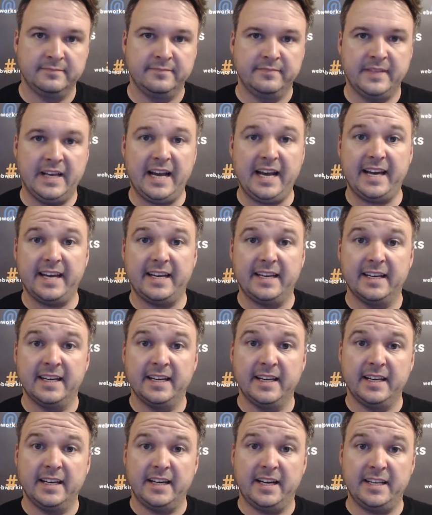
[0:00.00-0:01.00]
Hi,
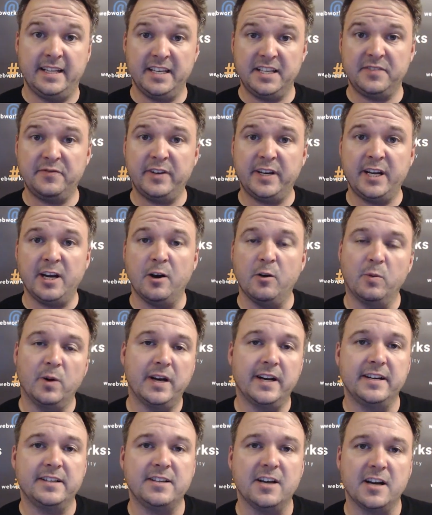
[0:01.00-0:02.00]
in this video we're going
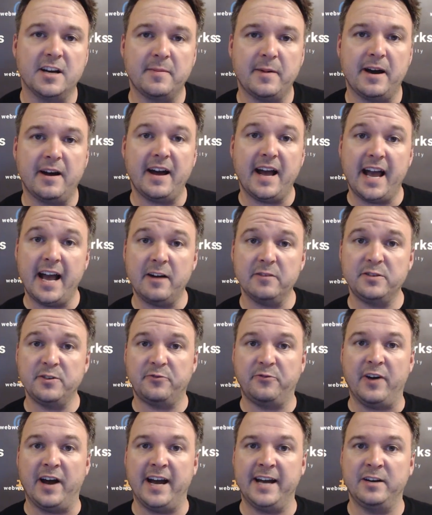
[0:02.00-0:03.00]
to talk about how to
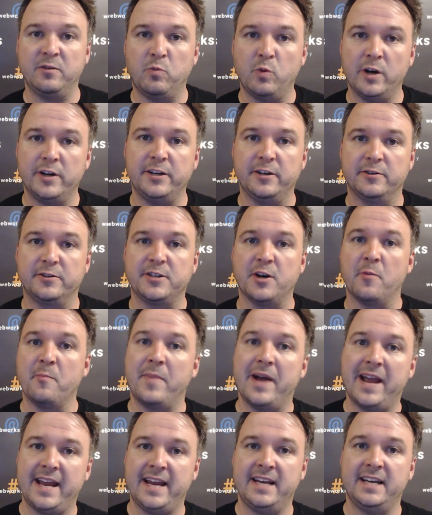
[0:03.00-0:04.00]
find where your
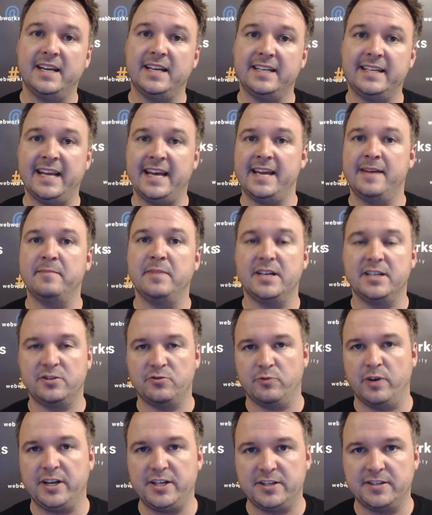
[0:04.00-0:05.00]
domain name is
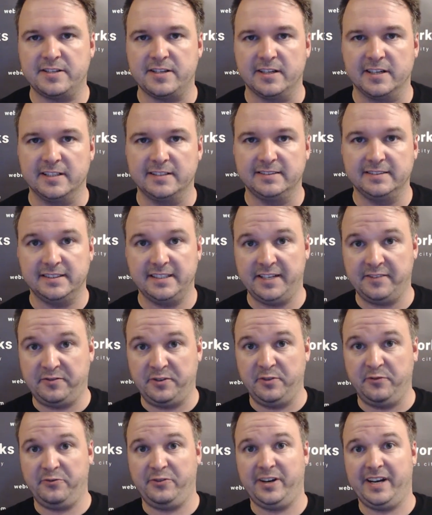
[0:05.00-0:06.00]
registered if
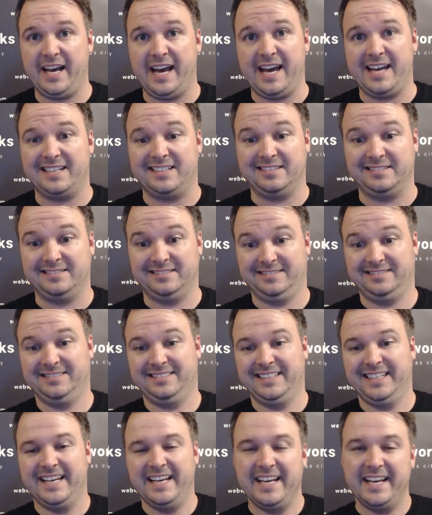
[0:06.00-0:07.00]
you've forgotten.
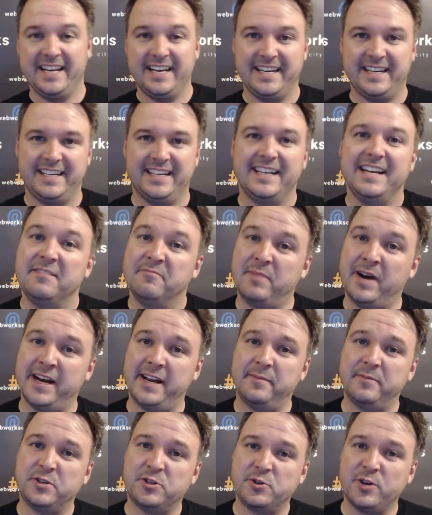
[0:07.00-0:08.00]
My name
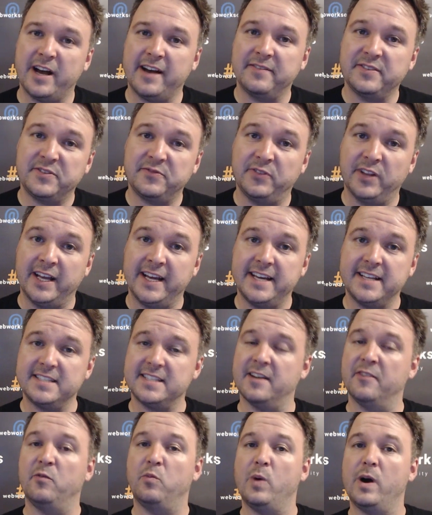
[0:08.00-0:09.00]
is Travis Pflanz
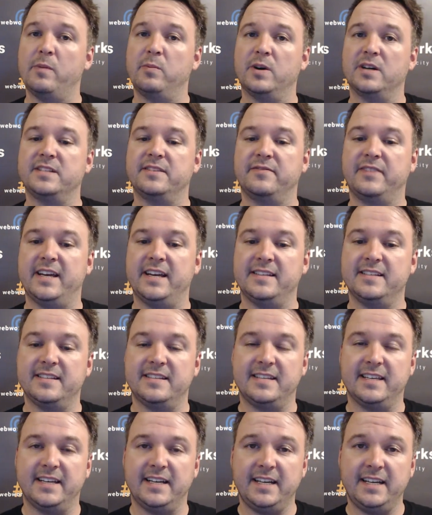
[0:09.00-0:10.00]
of WebWorks of Kansas
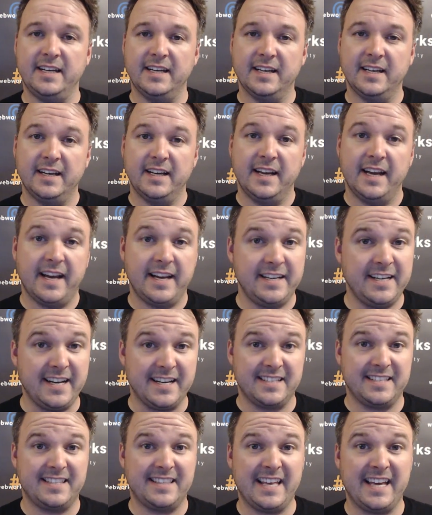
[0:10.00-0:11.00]
City, and
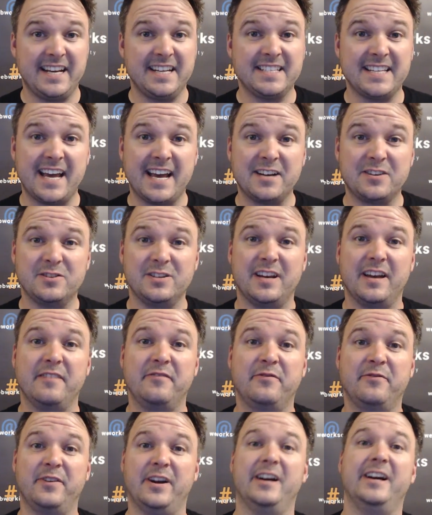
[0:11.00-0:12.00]
yes, that is actually a
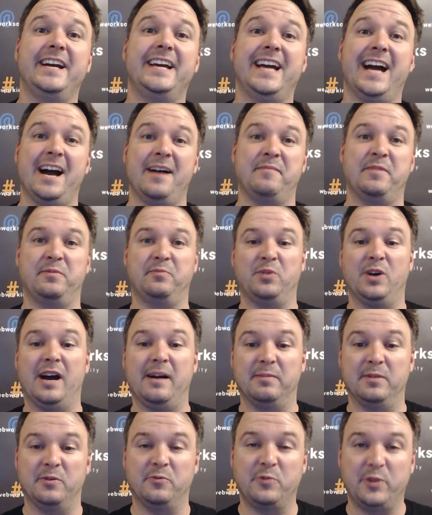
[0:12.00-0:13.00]
very common
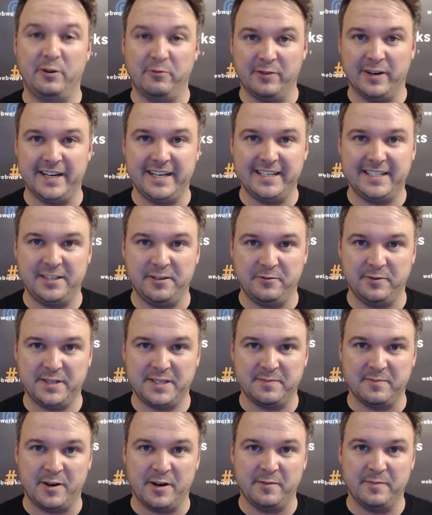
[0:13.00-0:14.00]
problem we run into with
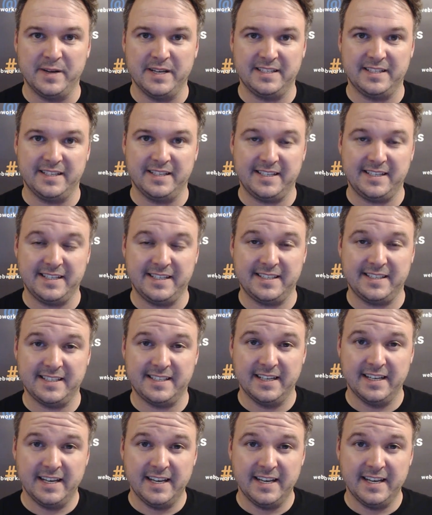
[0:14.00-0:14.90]
small businesses.